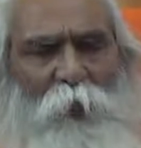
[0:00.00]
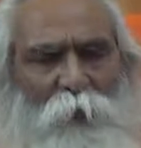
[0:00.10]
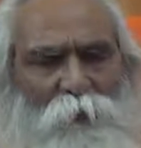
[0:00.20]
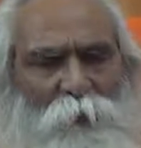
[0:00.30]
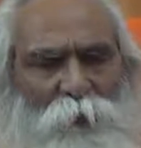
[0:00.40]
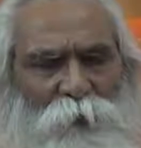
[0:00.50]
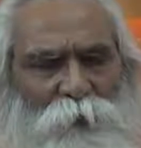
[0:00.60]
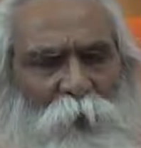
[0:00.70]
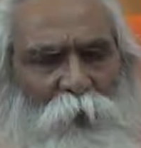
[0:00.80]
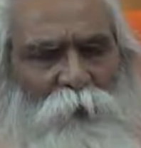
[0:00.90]
of
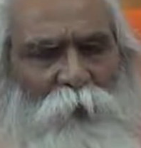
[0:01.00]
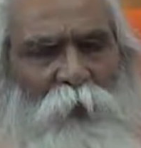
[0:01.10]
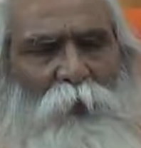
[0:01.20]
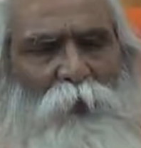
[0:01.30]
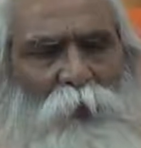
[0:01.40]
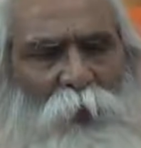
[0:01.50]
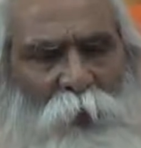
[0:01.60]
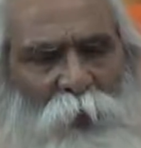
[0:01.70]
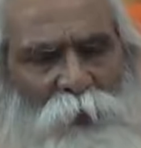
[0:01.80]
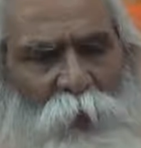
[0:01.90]
instruction to the
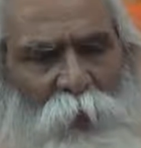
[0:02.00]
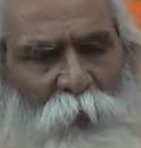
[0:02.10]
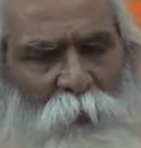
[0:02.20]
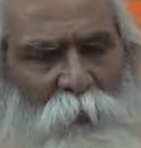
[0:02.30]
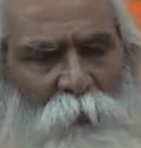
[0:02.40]
nature.